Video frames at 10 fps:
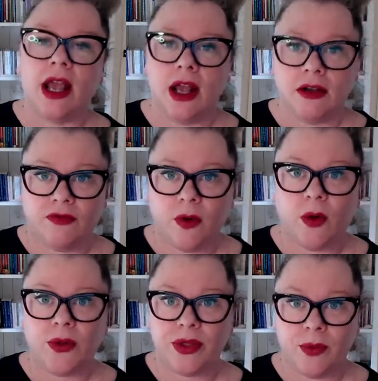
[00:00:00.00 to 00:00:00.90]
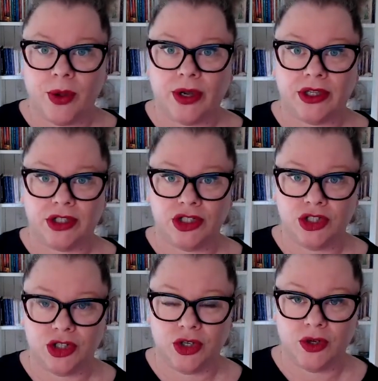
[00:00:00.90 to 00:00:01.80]
for the work that you
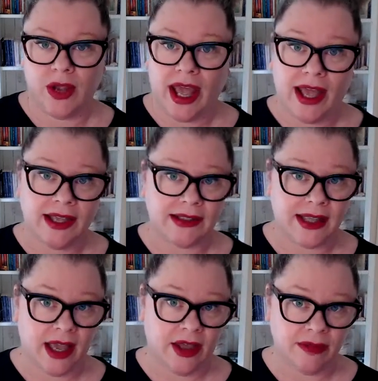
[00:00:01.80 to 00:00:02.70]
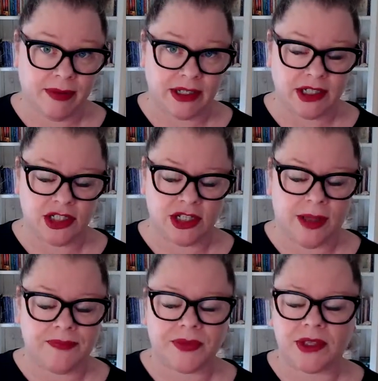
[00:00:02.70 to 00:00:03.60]
do as a health practitioner.
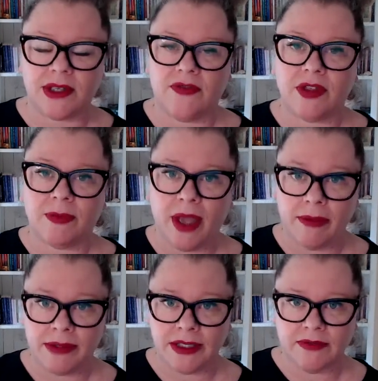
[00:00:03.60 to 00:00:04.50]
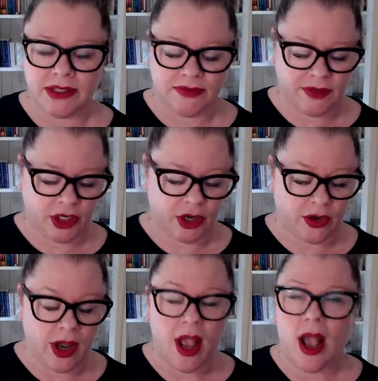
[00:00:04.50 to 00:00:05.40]
So for the purpose of this video,
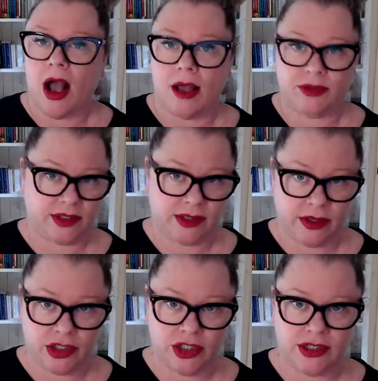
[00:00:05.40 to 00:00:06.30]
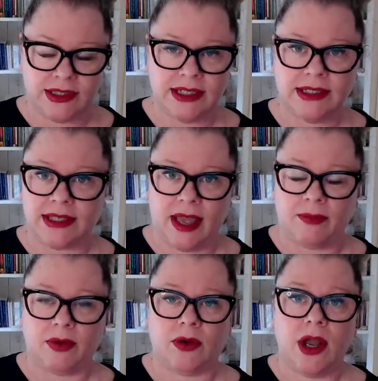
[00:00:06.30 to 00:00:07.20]
I'm just going to use the
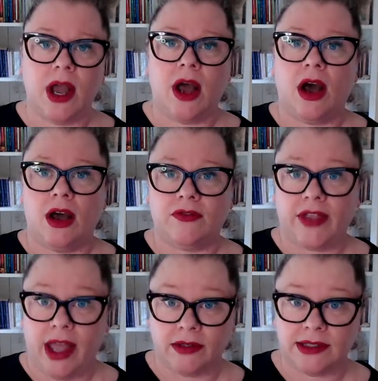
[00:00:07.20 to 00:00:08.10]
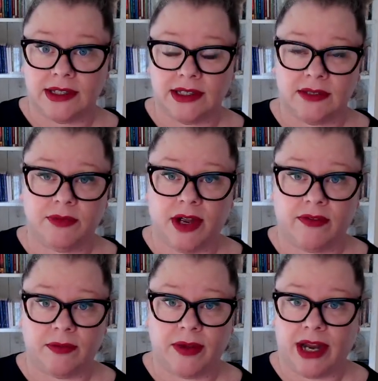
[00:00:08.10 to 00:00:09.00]
example of counsellors in private
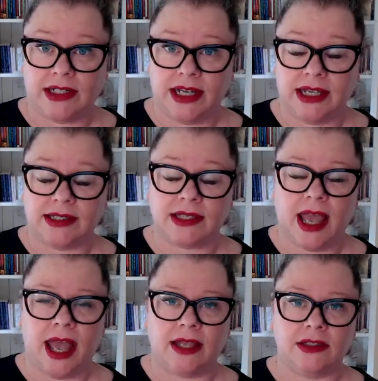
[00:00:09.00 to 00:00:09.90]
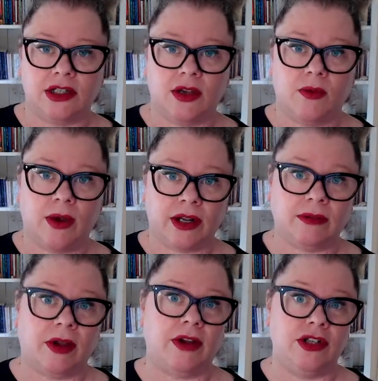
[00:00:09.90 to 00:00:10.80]
practice, and what I'm
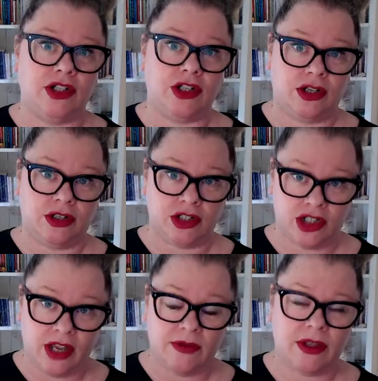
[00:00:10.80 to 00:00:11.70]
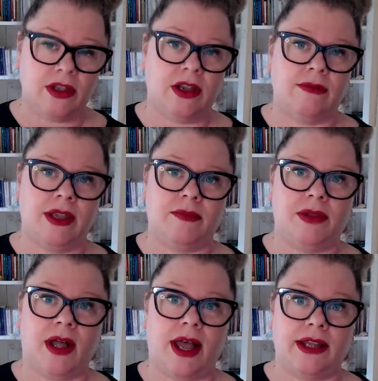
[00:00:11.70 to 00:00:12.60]
going to share with you can be
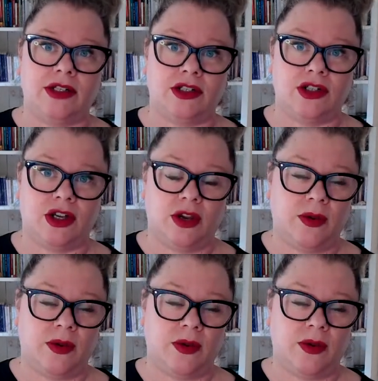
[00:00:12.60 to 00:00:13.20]
applied to